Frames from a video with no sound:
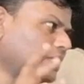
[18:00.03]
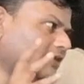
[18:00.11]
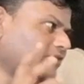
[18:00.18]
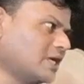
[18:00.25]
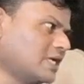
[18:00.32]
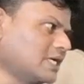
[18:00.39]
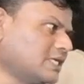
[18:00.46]
I would
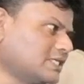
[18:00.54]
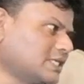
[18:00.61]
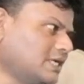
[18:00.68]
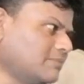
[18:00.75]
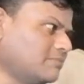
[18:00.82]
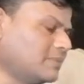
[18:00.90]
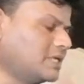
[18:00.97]
definitely
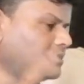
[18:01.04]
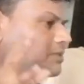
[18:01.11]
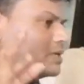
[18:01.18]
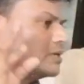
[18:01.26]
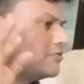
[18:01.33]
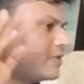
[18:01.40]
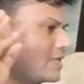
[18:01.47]
say
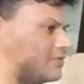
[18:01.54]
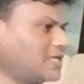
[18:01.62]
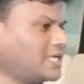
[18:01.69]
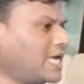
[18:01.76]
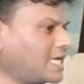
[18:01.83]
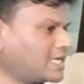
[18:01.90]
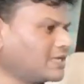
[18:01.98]
be very,
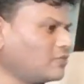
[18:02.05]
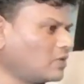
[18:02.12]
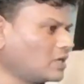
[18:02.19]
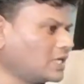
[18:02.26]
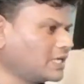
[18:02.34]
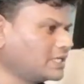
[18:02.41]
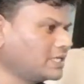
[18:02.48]
very active
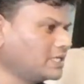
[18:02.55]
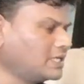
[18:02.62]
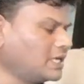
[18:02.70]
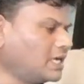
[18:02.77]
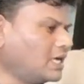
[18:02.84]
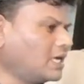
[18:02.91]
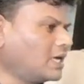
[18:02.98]
on LinkedIn